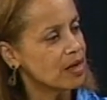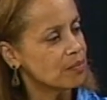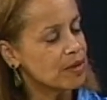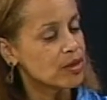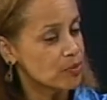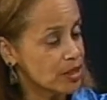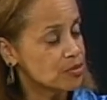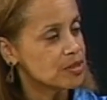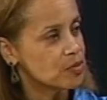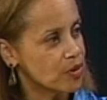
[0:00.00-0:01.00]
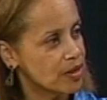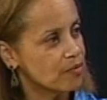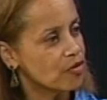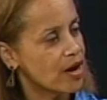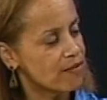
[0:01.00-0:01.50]
make arrangements with
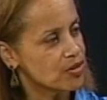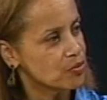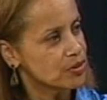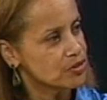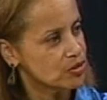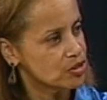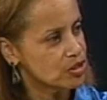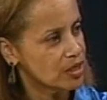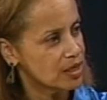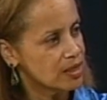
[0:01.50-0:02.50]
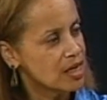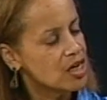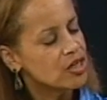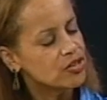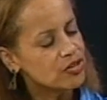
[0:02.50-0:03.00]
them for having the research done.
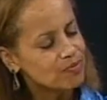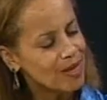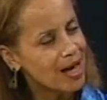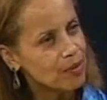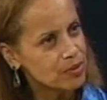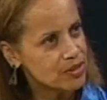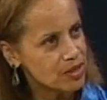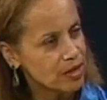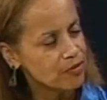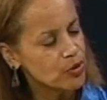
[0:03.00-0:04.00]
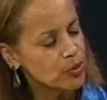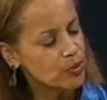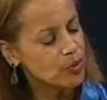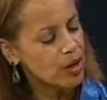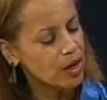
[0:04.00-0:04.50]
I would say if you